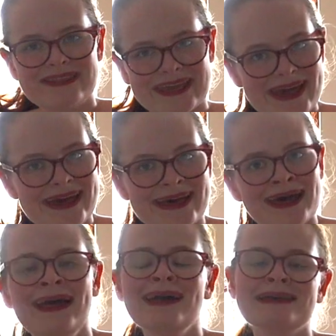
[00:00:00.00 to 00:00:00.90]
of the year,
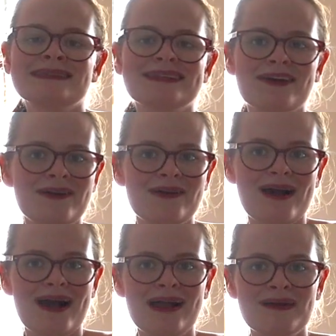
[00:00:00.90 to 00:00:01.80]
so
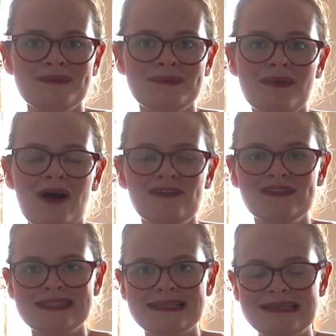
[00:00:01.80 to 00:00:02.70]
I am
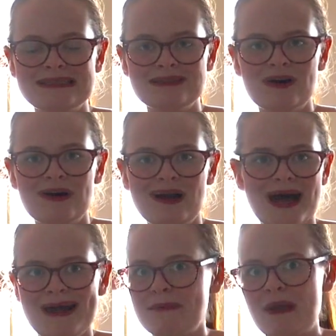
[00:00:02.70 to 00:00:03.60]
obviously not
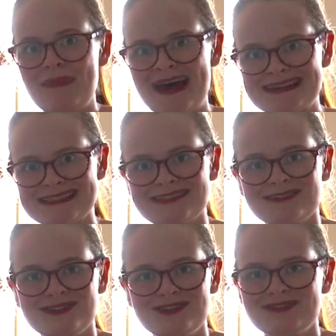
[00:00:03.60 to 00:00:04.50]
at my
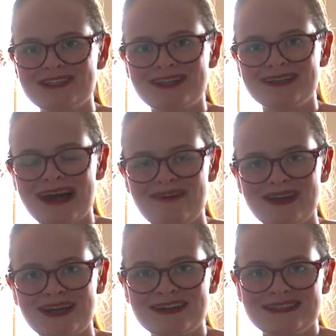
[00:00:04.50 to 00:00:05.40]
best due to
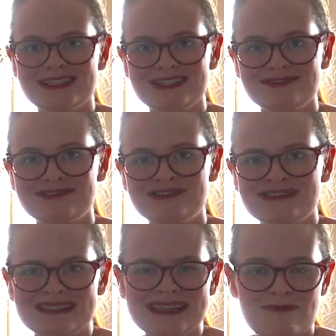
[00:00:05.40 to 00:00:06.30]
having a condition
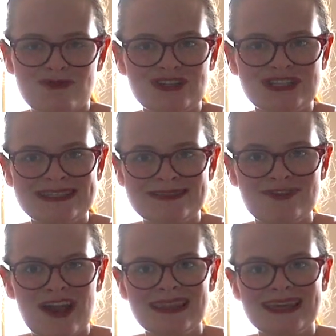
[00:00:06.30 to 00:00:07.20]
called temperature
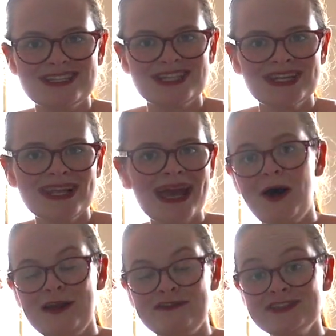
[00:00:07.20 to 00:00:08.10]
dysregulation.
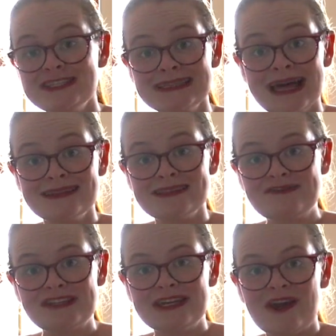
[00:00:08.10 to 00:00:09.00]
But if you did like this
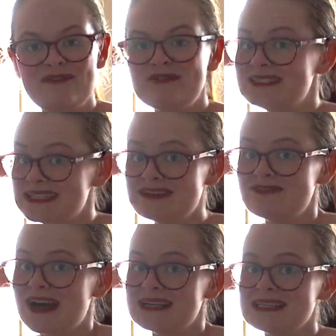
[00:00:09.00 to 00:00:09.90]
video, if you did
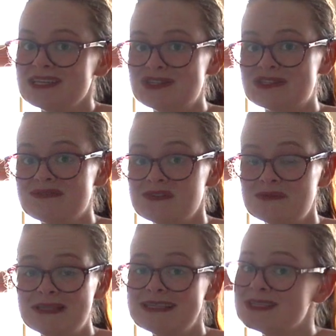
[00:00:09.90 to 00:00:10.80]
find it
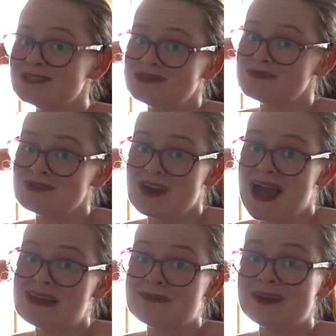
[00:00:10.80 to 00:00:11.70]
useful, please do
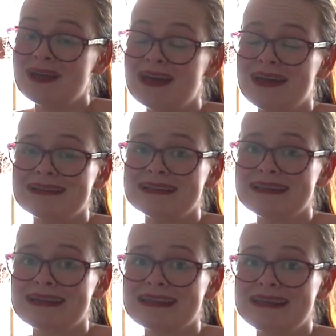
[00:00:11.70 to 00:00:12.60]
subscribe and
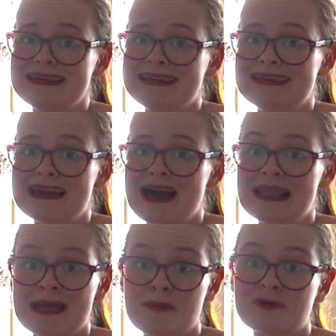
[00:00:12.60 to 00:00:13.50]
click the
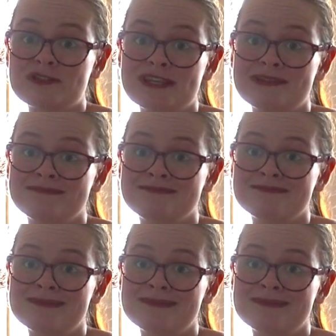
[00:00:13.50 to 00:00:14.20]
like button.